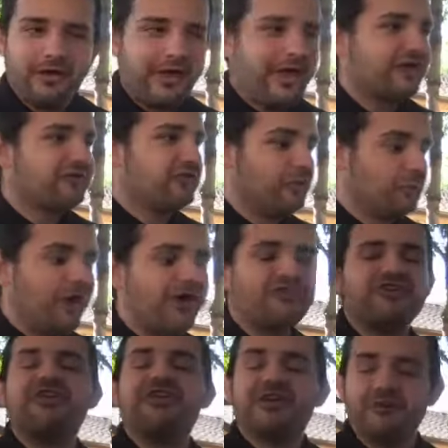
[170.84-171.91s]
actually
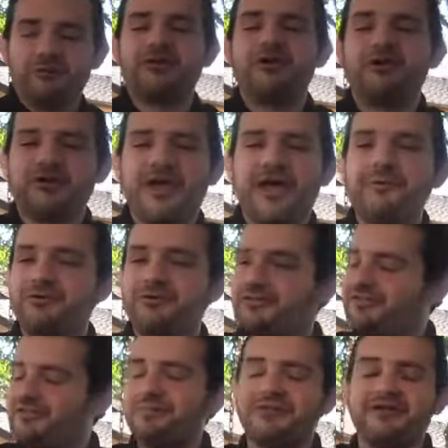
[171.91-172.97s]
watching it in real time, which is
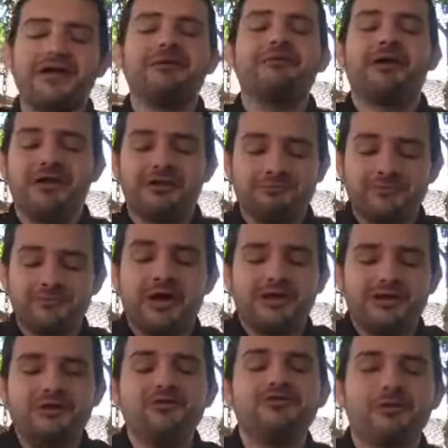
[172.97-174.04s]
something I'm not
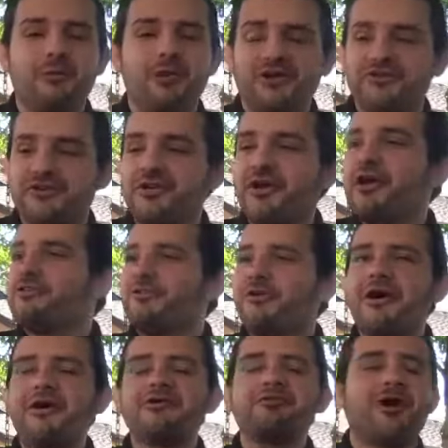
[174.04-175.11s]
used to watching. So
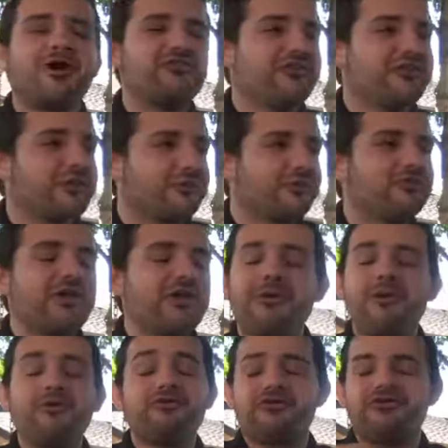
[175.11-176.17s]
I was watching in real time and
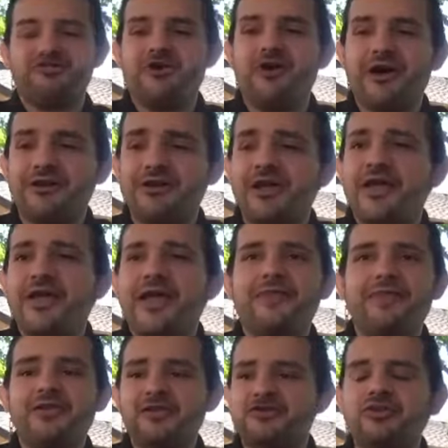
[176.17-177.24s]
I was just shocked. And
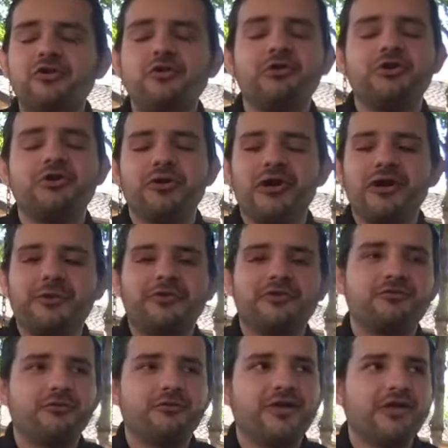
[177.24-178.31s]
then two, you're talking about
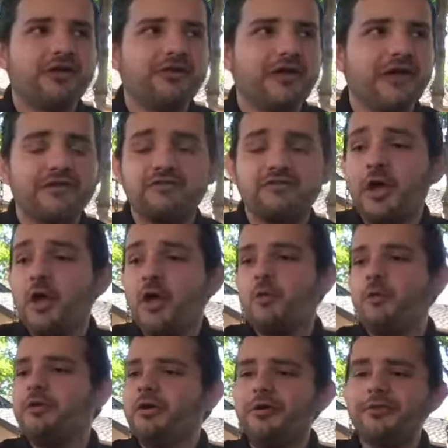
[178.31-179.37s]
this rookie class.
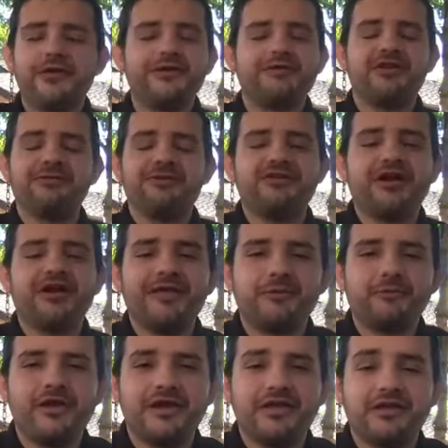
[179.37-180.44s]
We all thought it was going to be Tyler
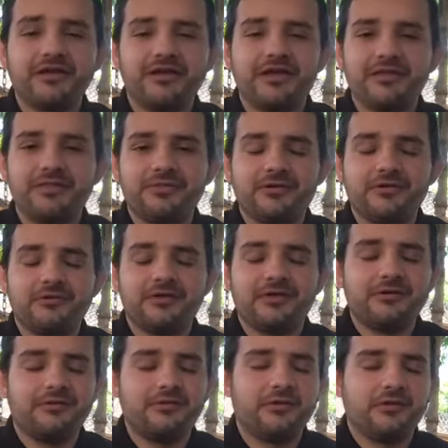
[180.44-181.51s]
Reddick getting
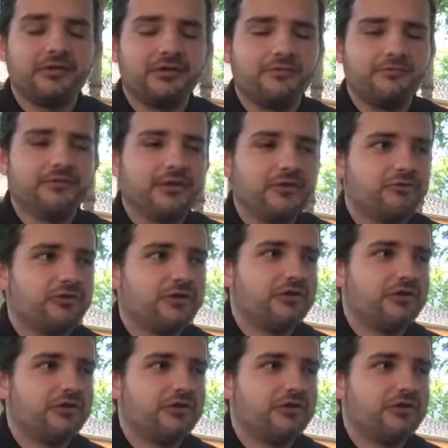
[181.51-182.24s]
the victory